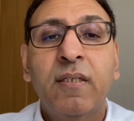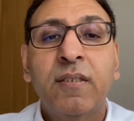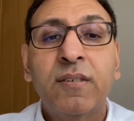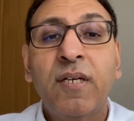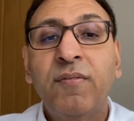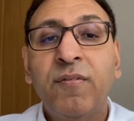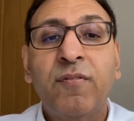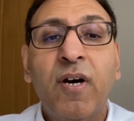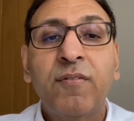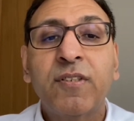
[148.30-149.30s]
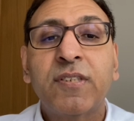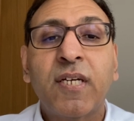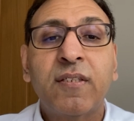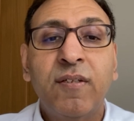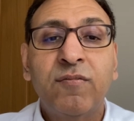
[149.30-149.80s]
serving 5
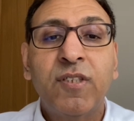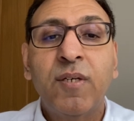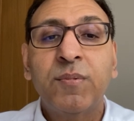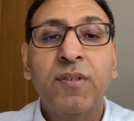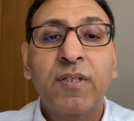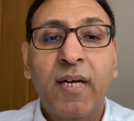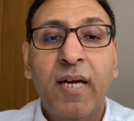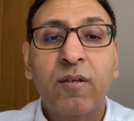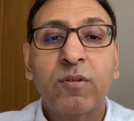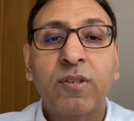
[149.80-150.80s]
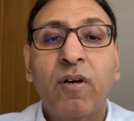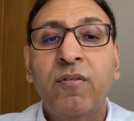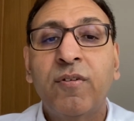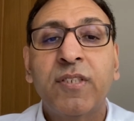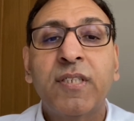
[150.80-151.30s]
consecutive terms in the House
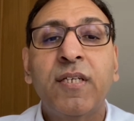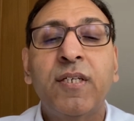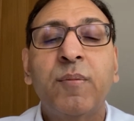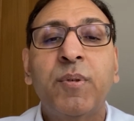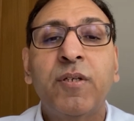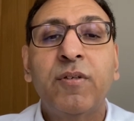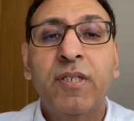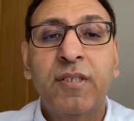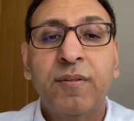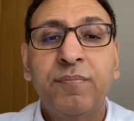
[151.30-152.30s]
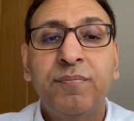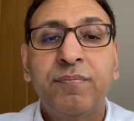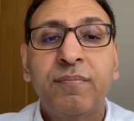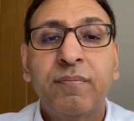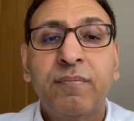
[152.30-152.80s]
over a 10-year period.
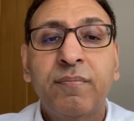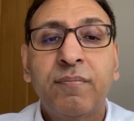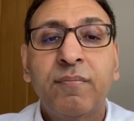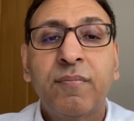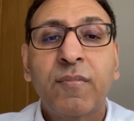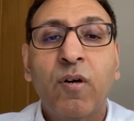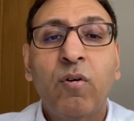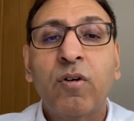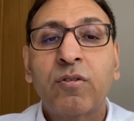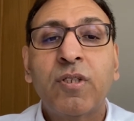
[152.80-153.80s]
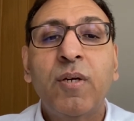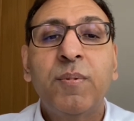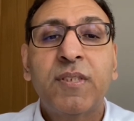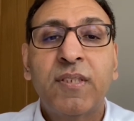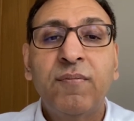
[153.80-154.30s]
On
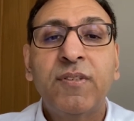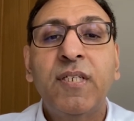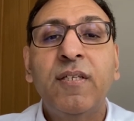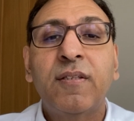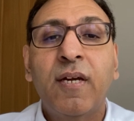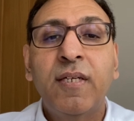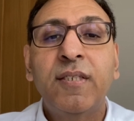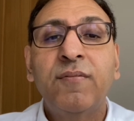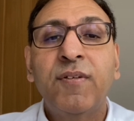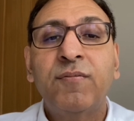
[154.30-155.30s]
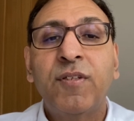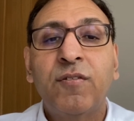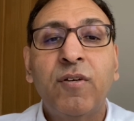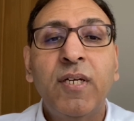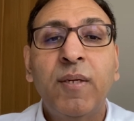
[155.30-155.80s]
October 17,
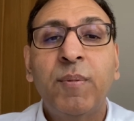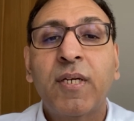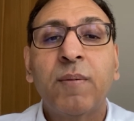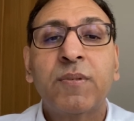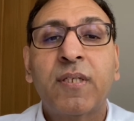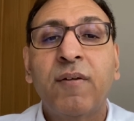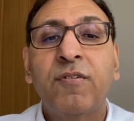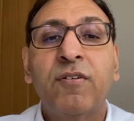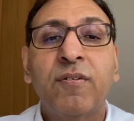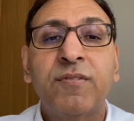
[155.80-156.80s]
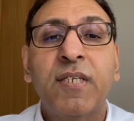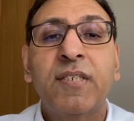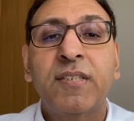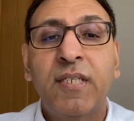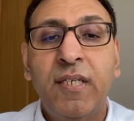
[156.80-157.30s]
1853, he becomes governor of
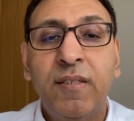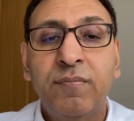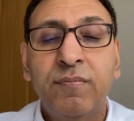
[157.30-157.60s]
Tennessee.